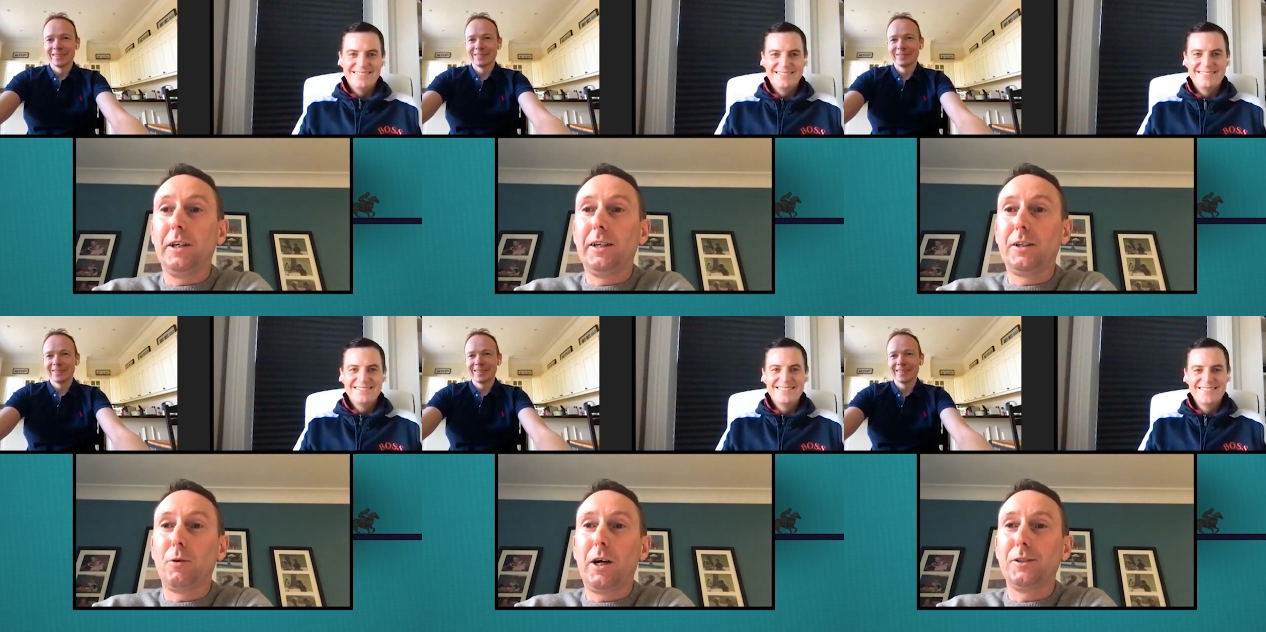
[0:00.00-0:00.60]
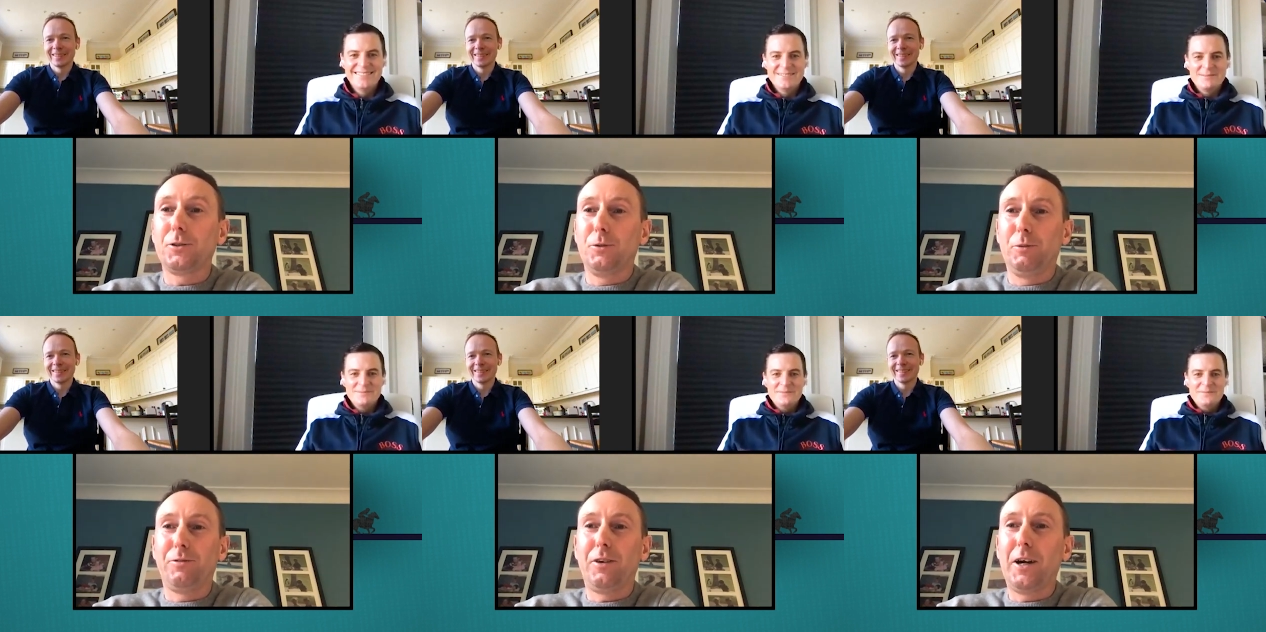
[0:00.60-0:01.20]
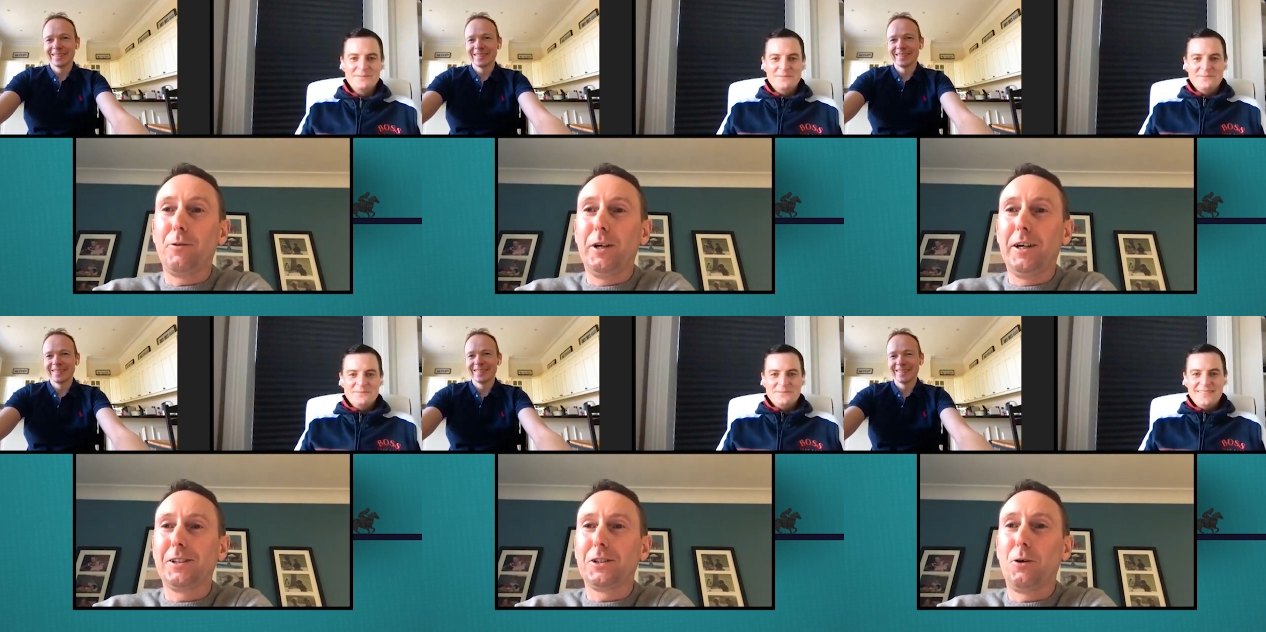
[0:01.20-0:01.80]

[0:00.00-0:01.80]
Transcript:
Speaker 1: Either way, there's going to be fireworks.